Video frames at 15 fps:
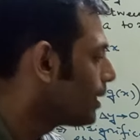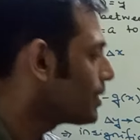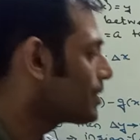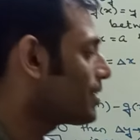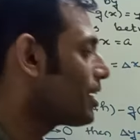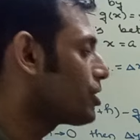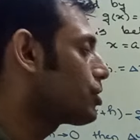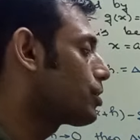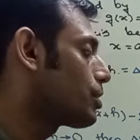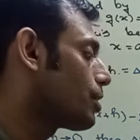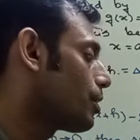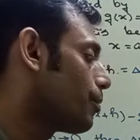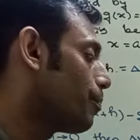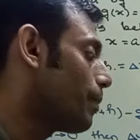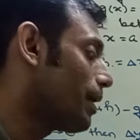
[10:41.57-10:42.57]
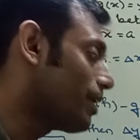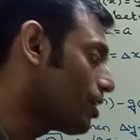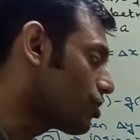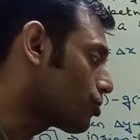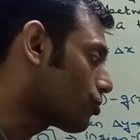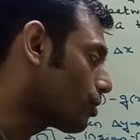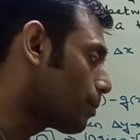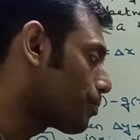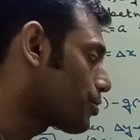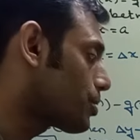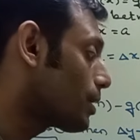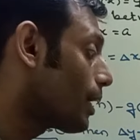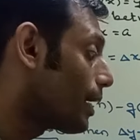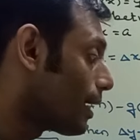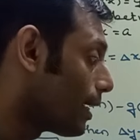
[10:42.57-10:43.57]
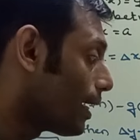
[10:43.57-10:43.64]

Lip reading: Such many strips